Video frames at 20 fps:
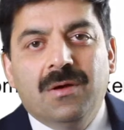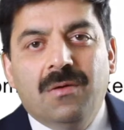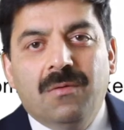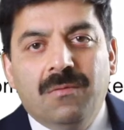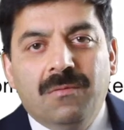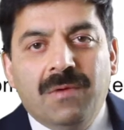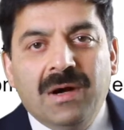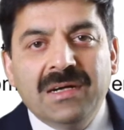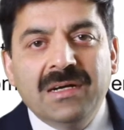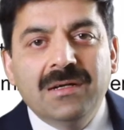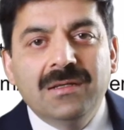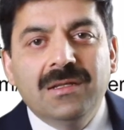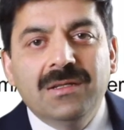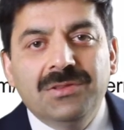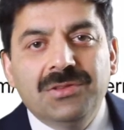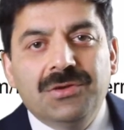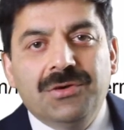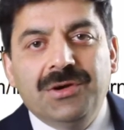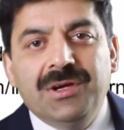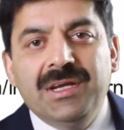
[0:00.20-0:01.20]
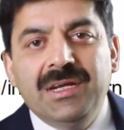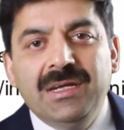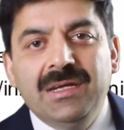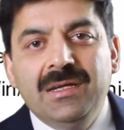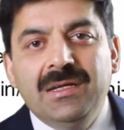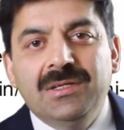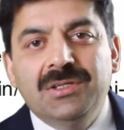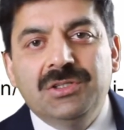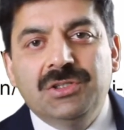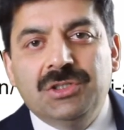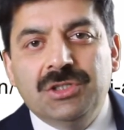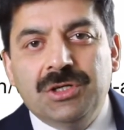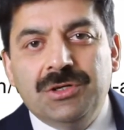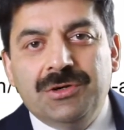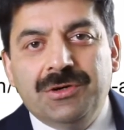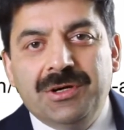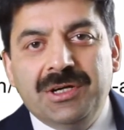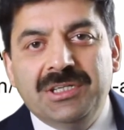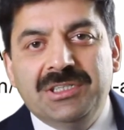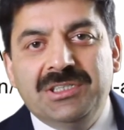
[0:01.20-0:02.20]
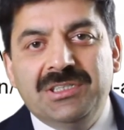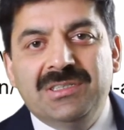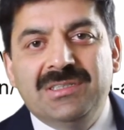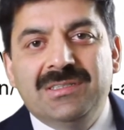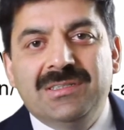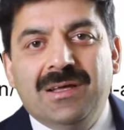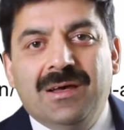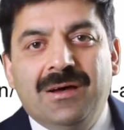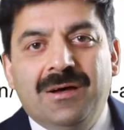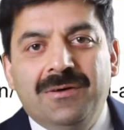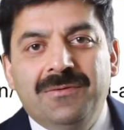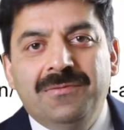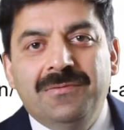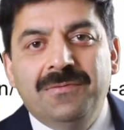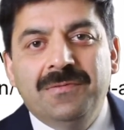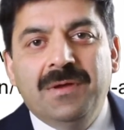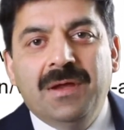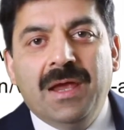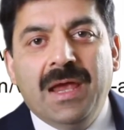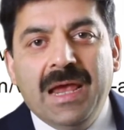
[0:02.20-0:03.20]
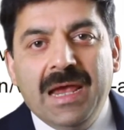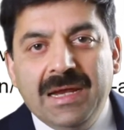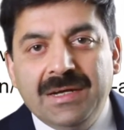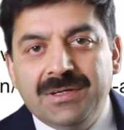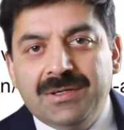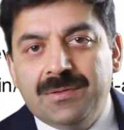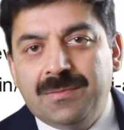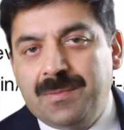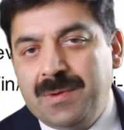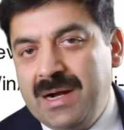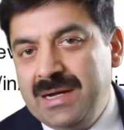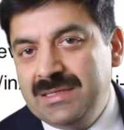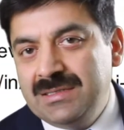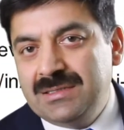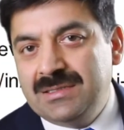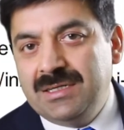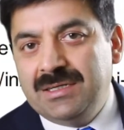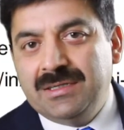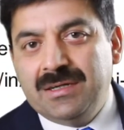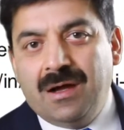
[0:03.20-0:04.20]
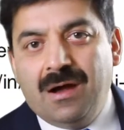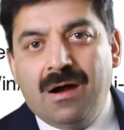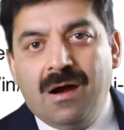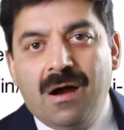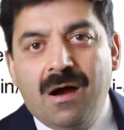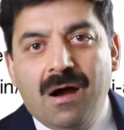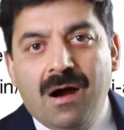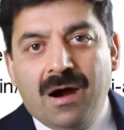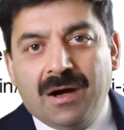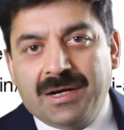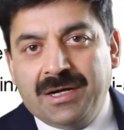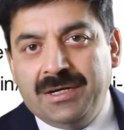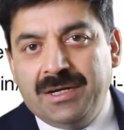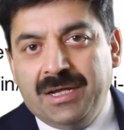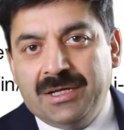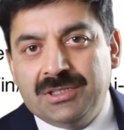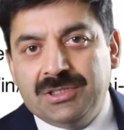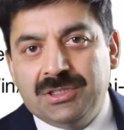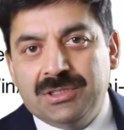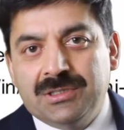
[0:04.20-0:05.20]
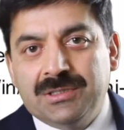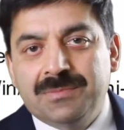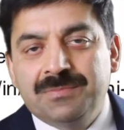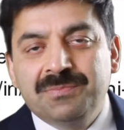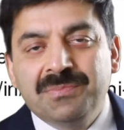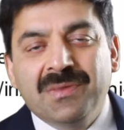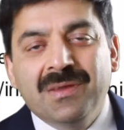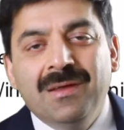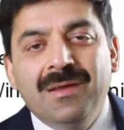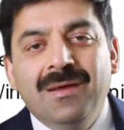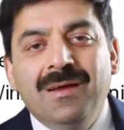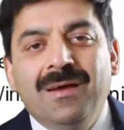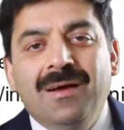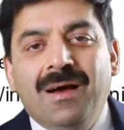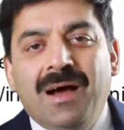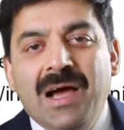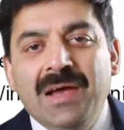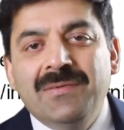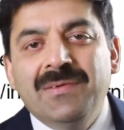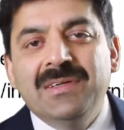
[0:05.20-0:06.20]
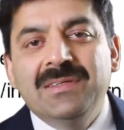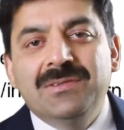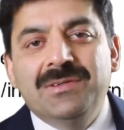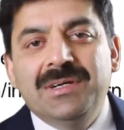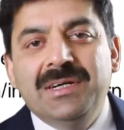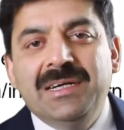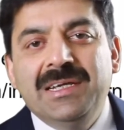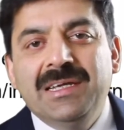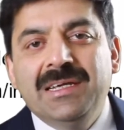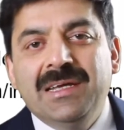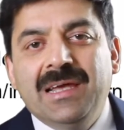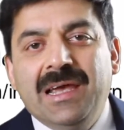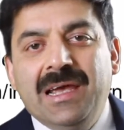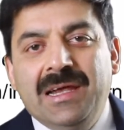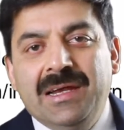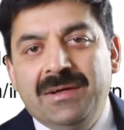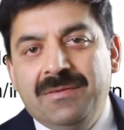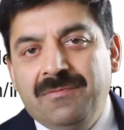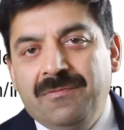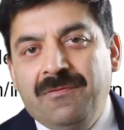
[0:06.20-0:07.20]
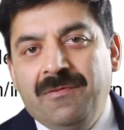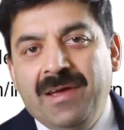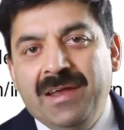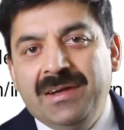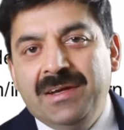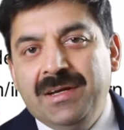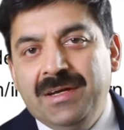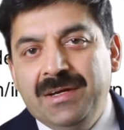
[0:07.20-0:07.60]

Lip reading: What are the three generations of enterprise data architecture? I was reading a very